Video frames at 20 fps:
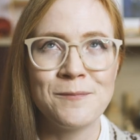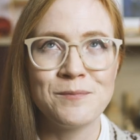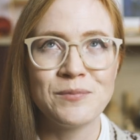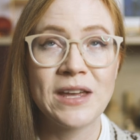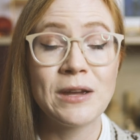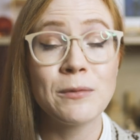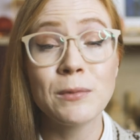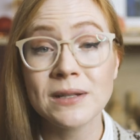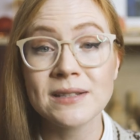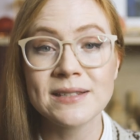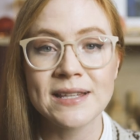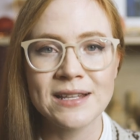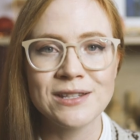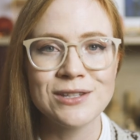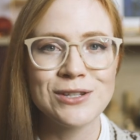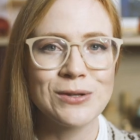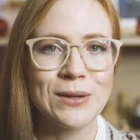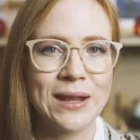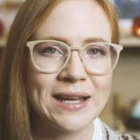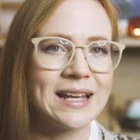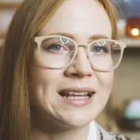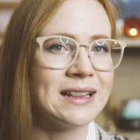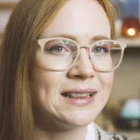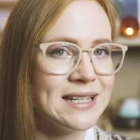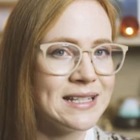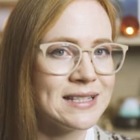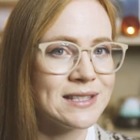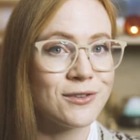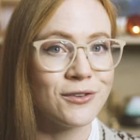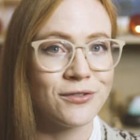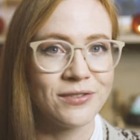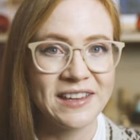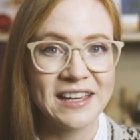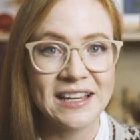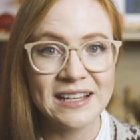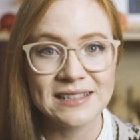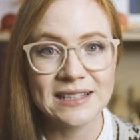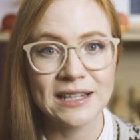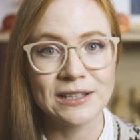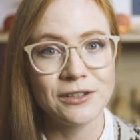They will send you like a list of
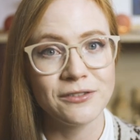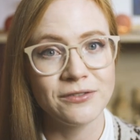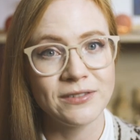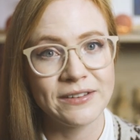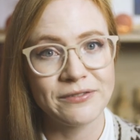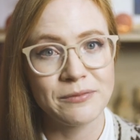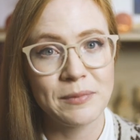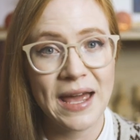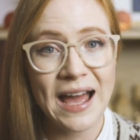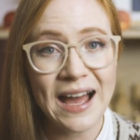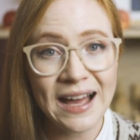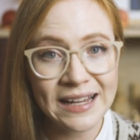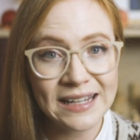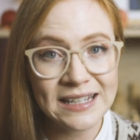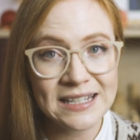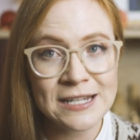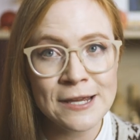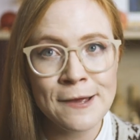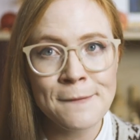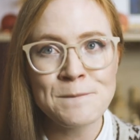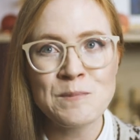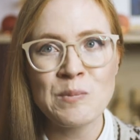things that you've left behind,